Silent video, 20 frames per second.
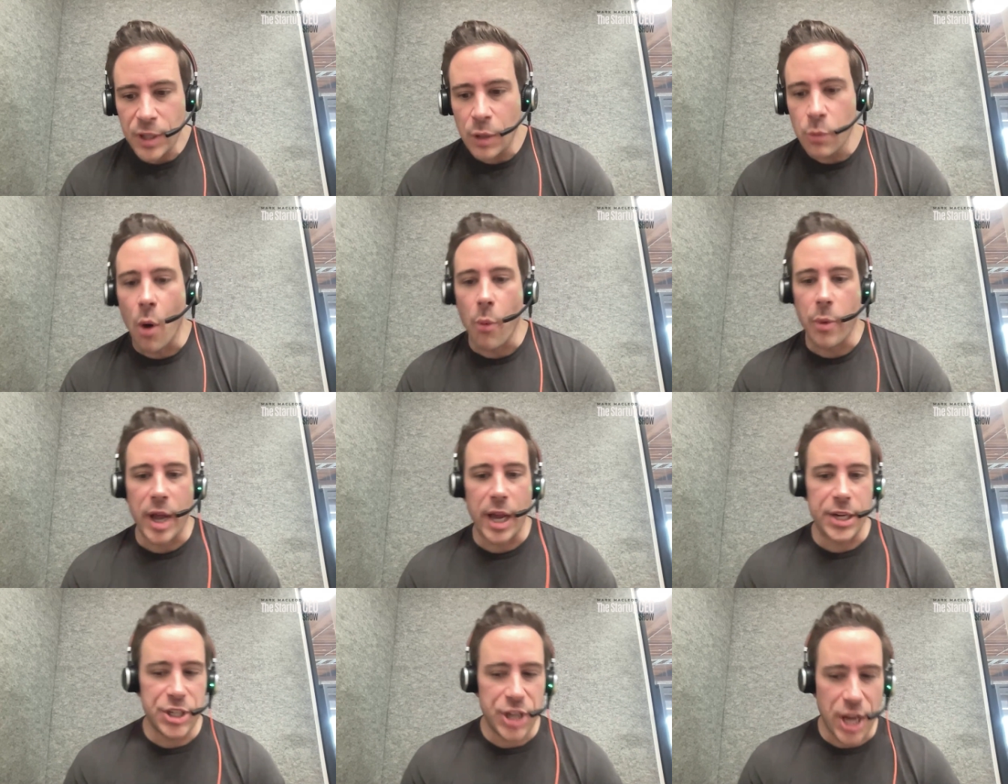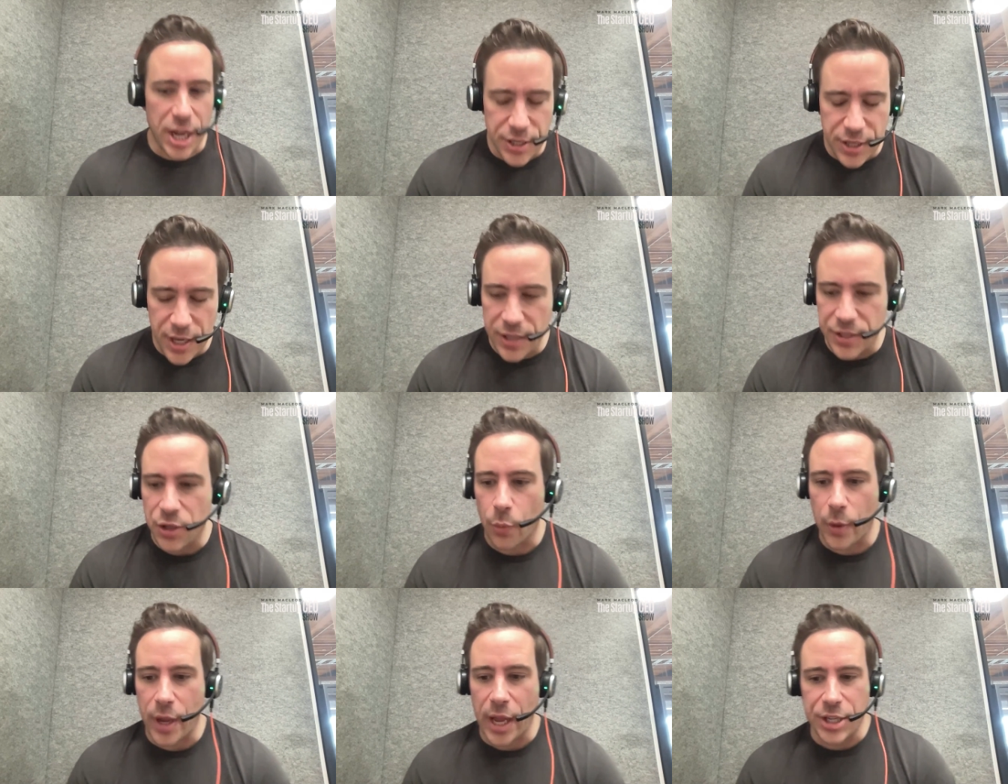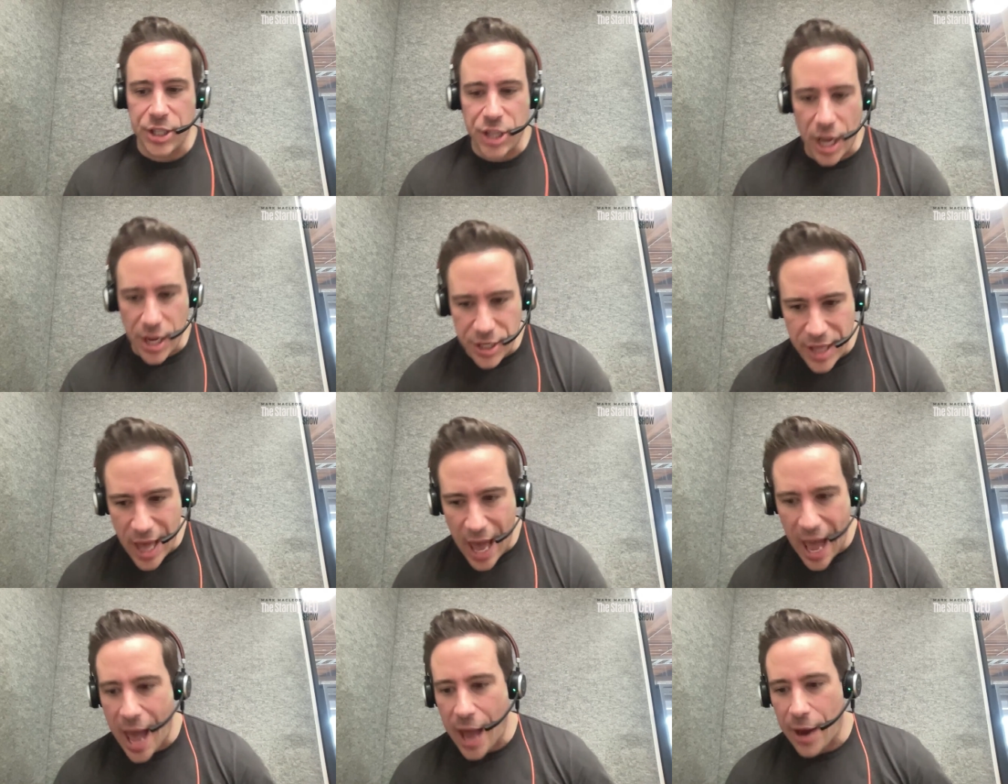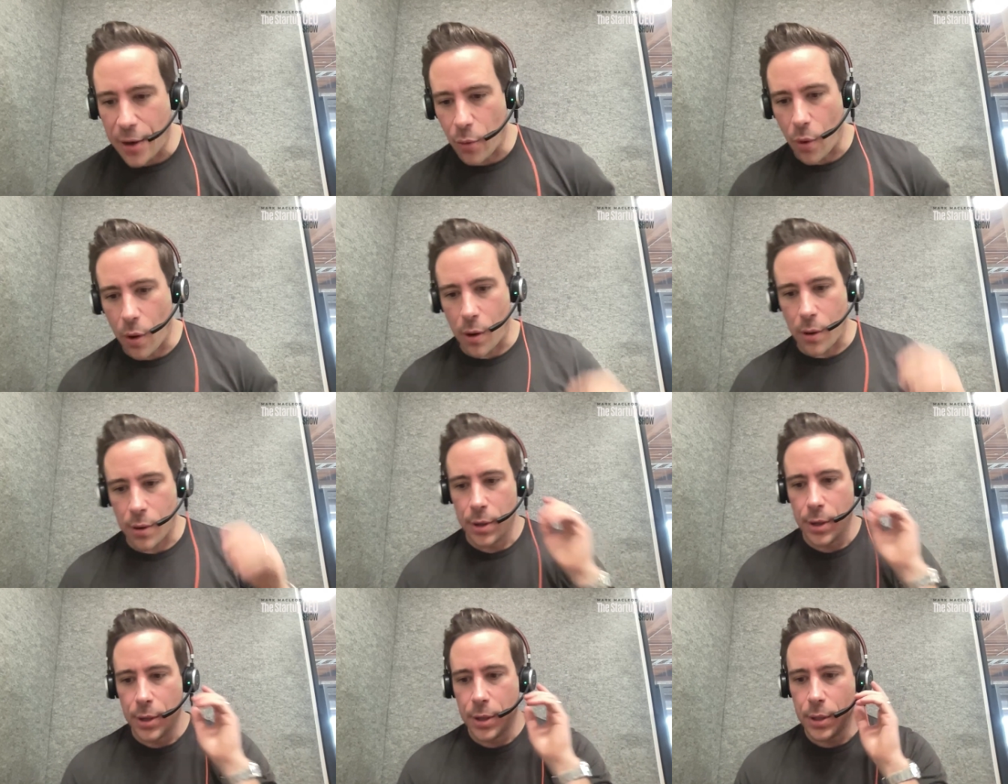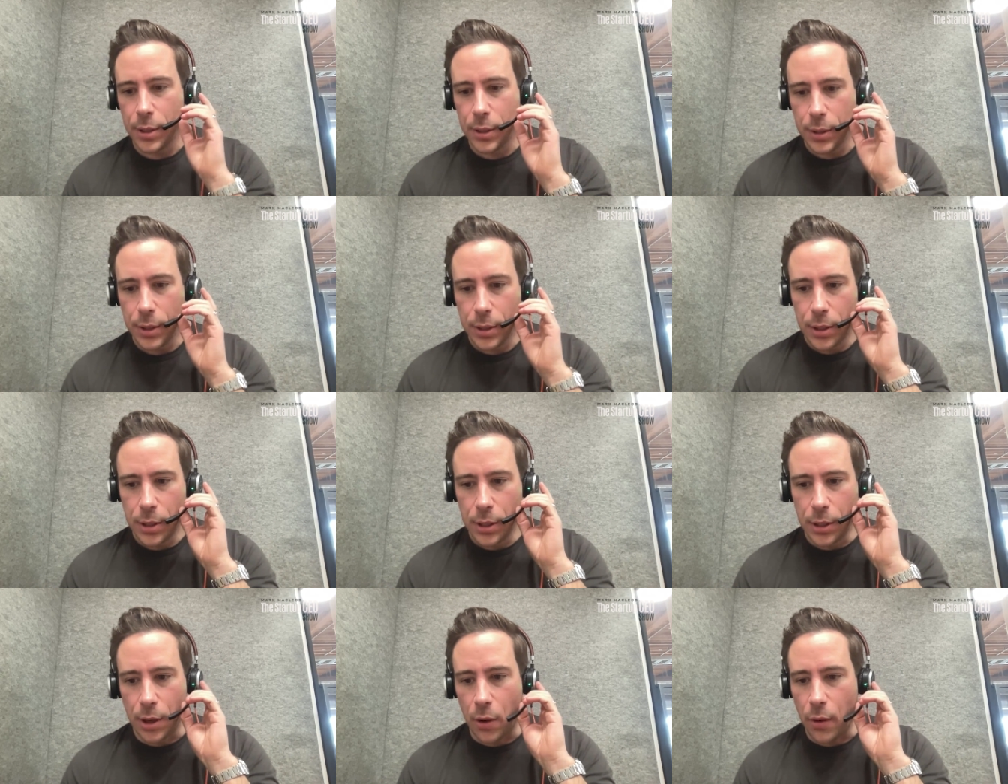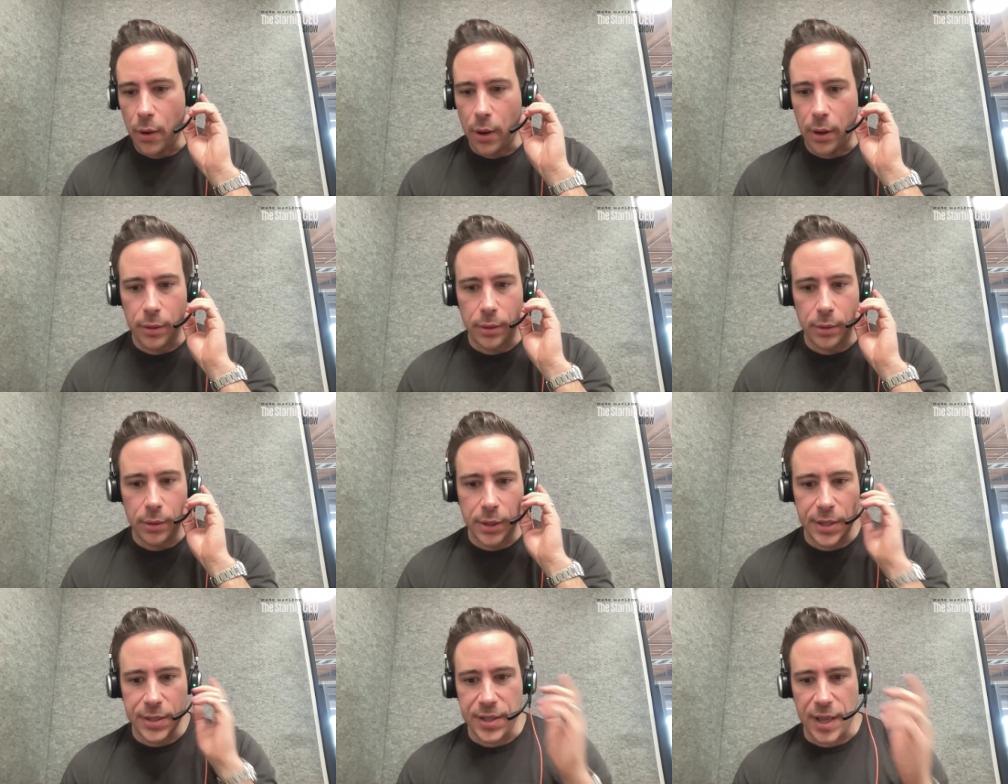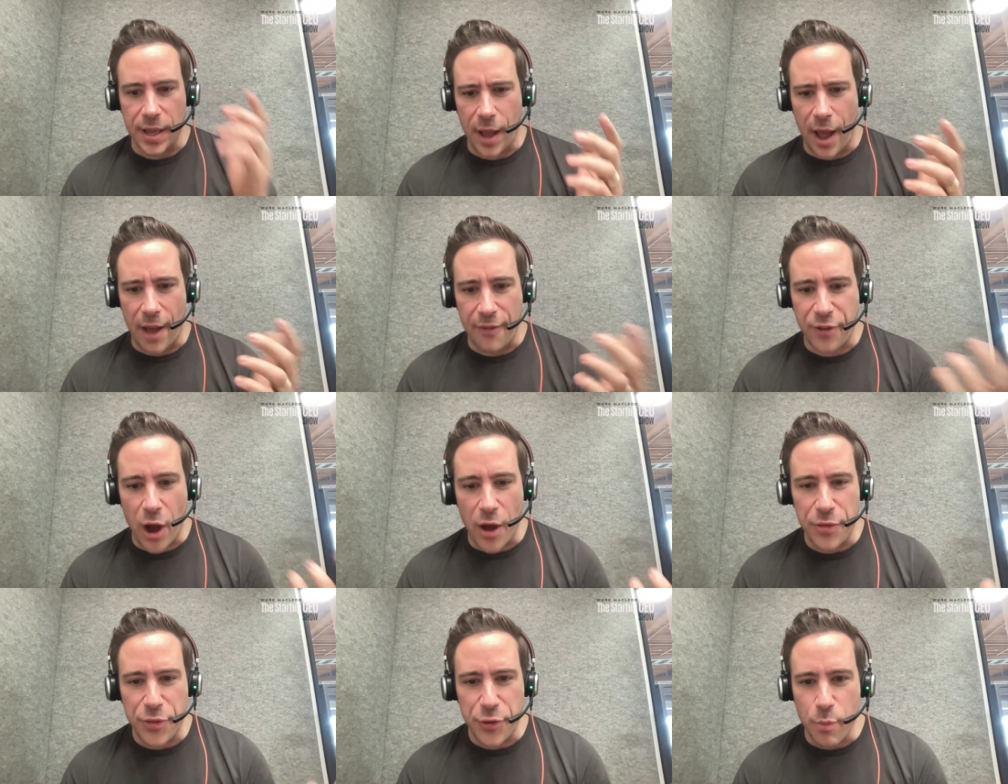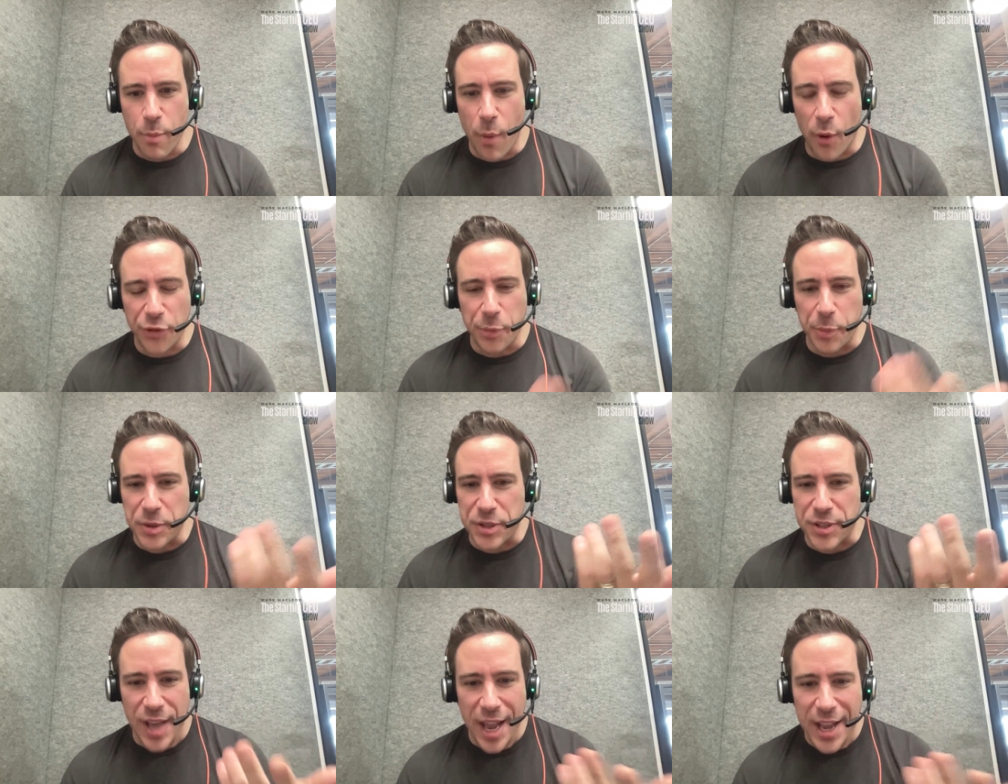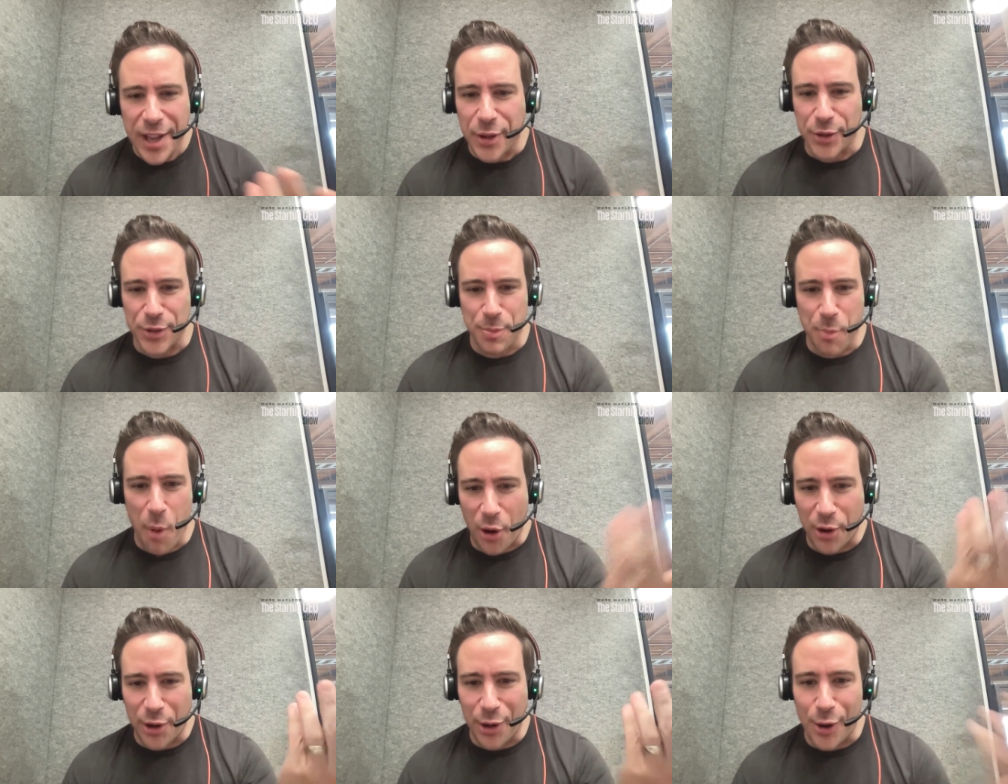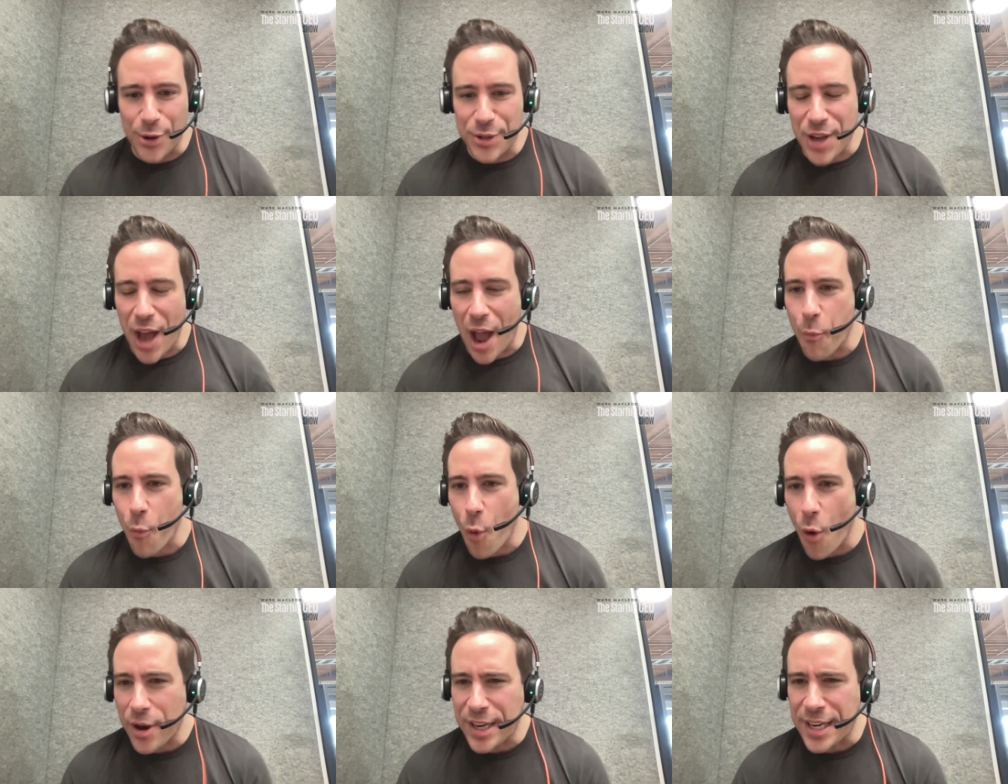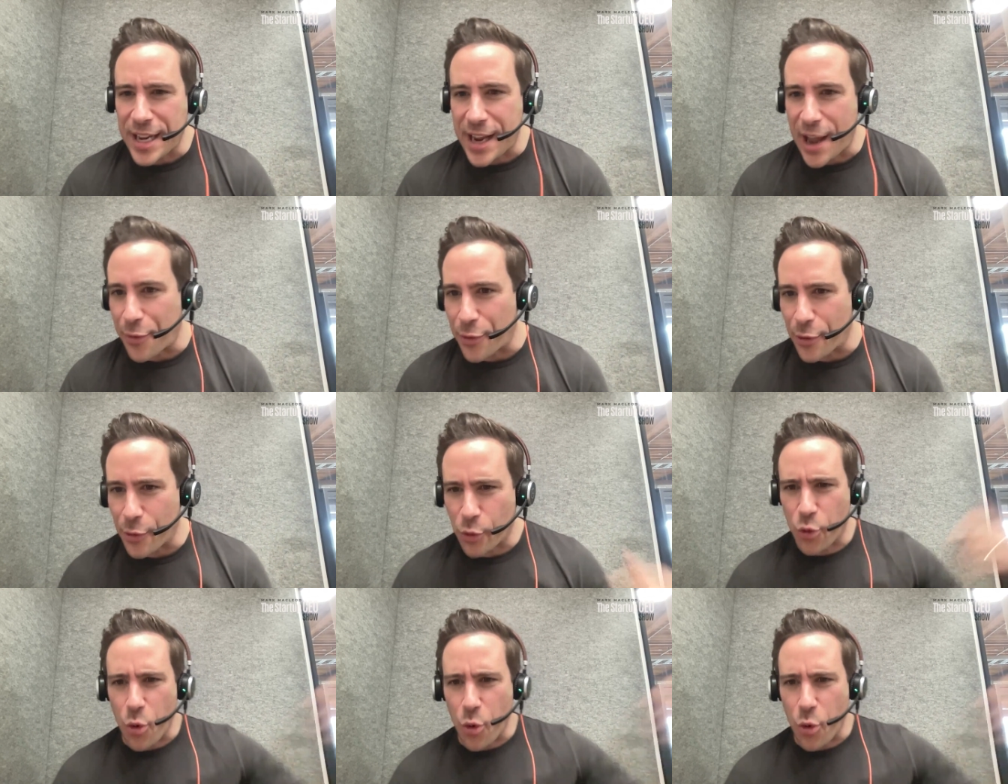well, we got to change this or we got to change that, or, because I've gone through multiple cycles, Mark, in our time working together.